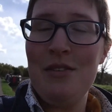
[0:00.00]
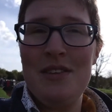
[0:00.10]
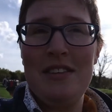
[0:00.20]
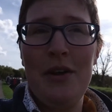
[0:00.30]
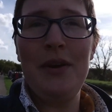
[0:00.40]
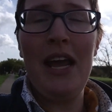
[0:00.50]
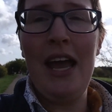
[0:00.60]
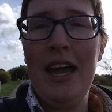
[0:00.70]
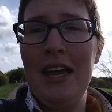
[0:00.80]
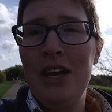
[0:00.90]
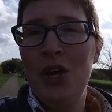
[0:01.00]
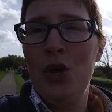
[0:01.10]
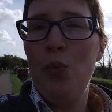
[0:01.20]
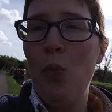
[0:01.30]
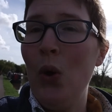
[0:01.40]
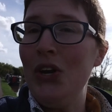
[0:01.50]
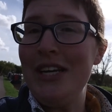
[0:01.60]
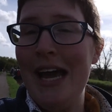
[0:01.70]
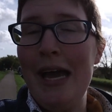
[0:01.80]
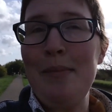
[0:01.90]
So this is only a one
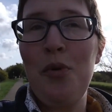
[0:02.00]
day